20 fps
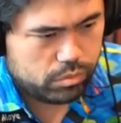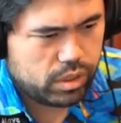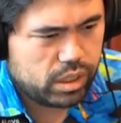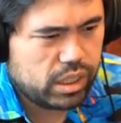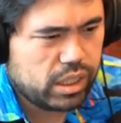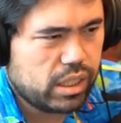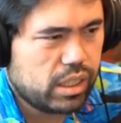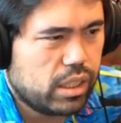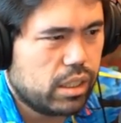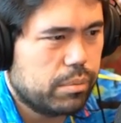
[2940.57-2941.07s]

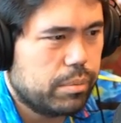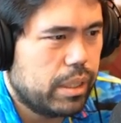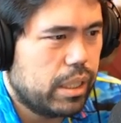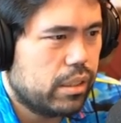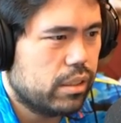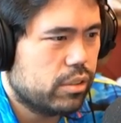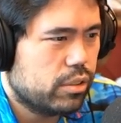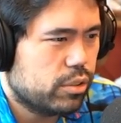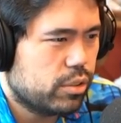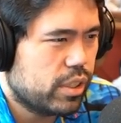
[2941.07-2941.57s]
Thinking about
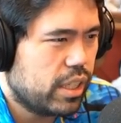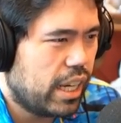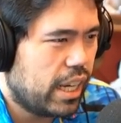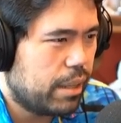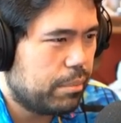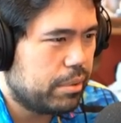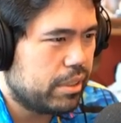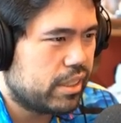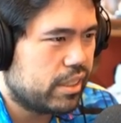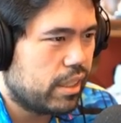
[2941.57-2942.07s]
this, there's got to
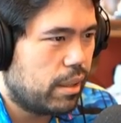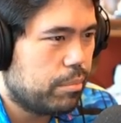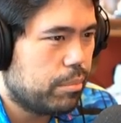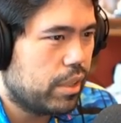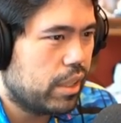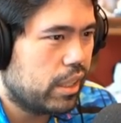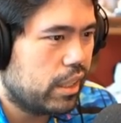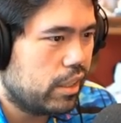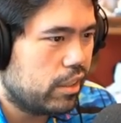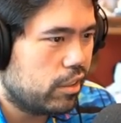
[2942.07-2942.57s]
be
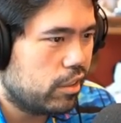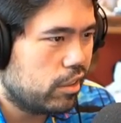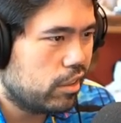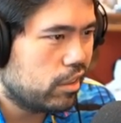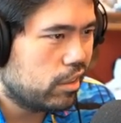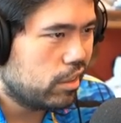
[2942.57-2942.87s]
something here.